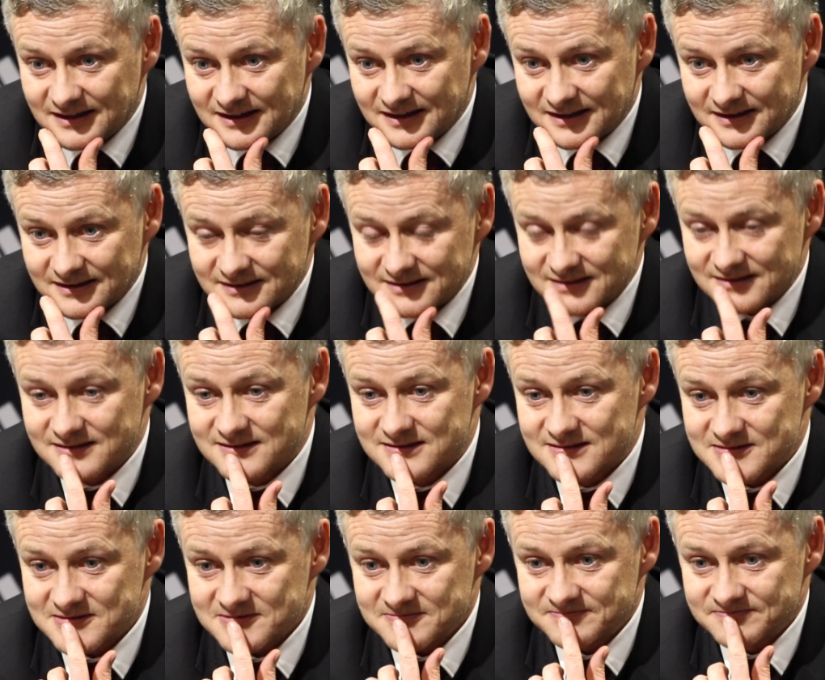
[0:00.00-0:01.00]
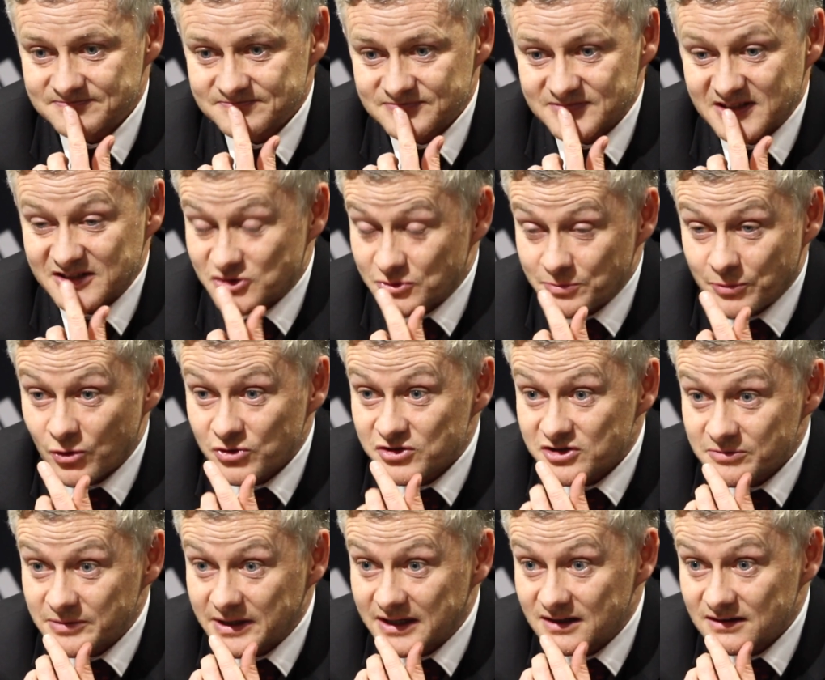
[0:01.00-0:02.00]
and they're
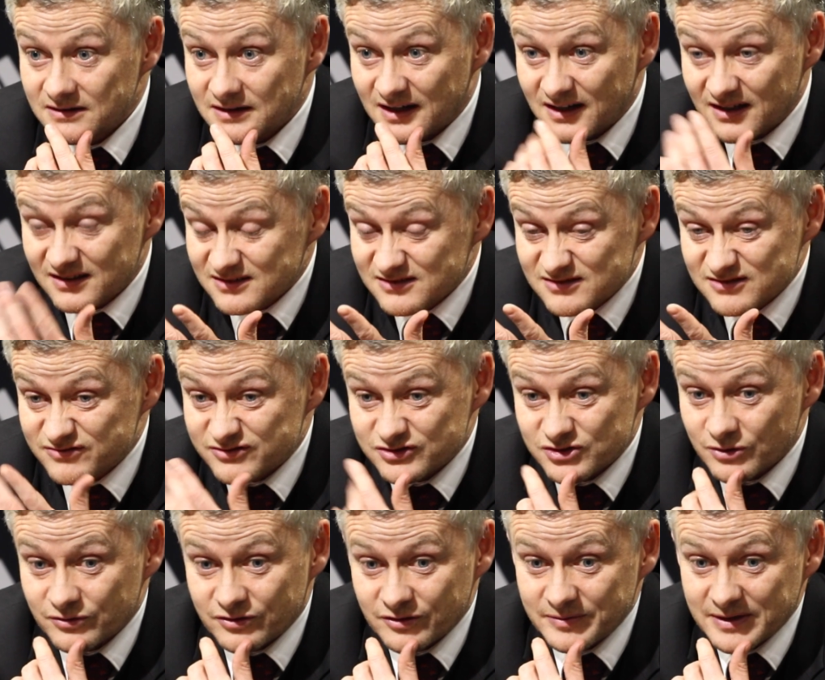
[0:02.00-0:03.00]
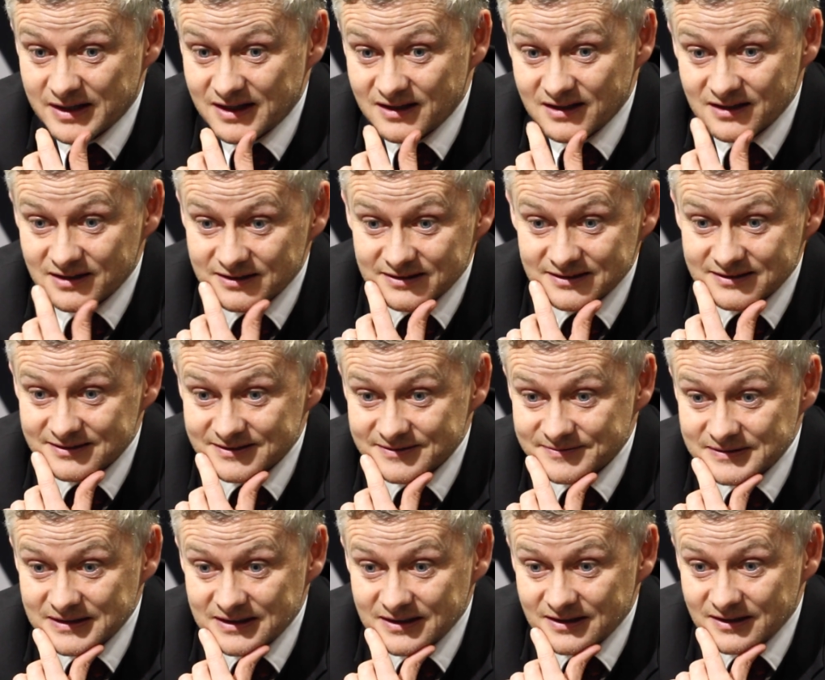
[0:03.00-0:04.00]
supporting me. And so for me,
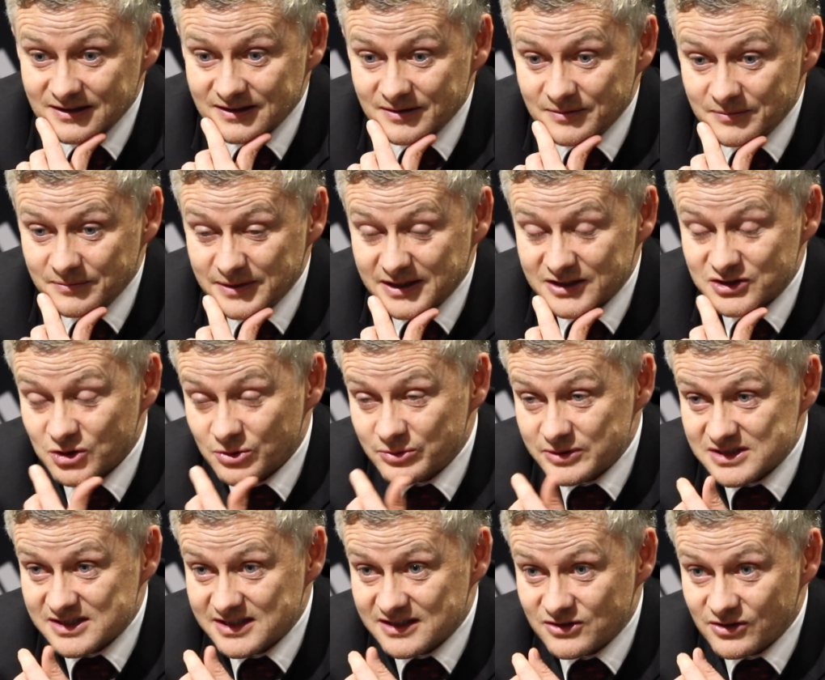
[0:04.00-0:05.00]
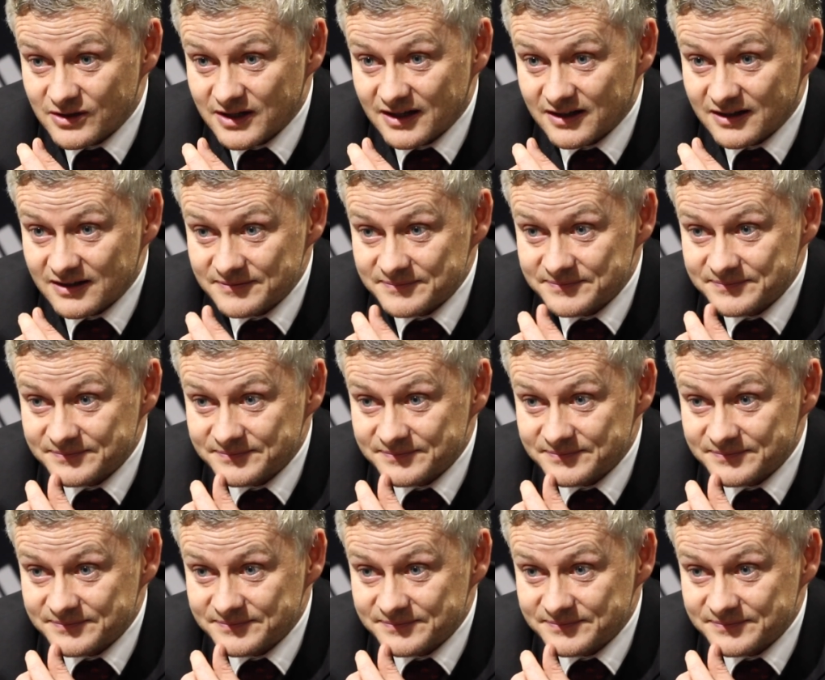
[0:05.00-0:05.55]
make sure we stick together.